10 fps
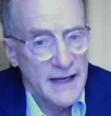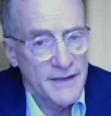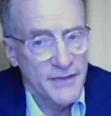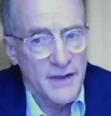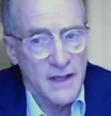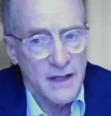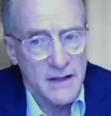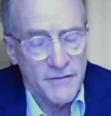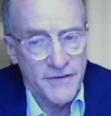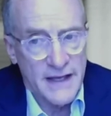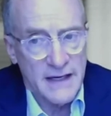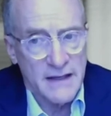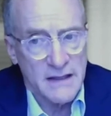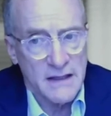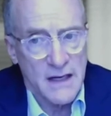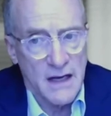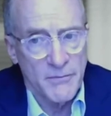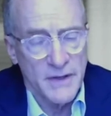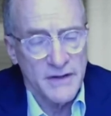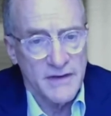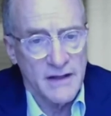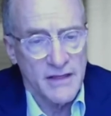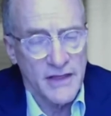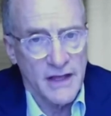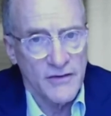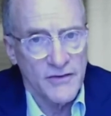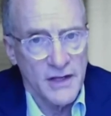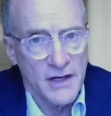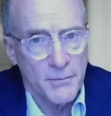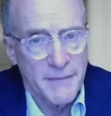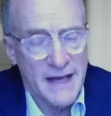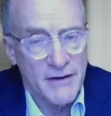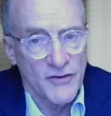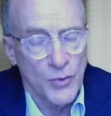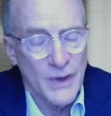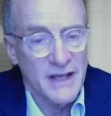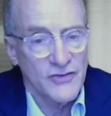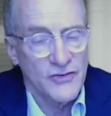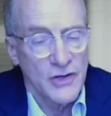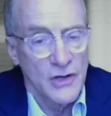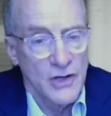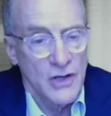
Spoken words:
And the Fed and the government did things in a matter of weeks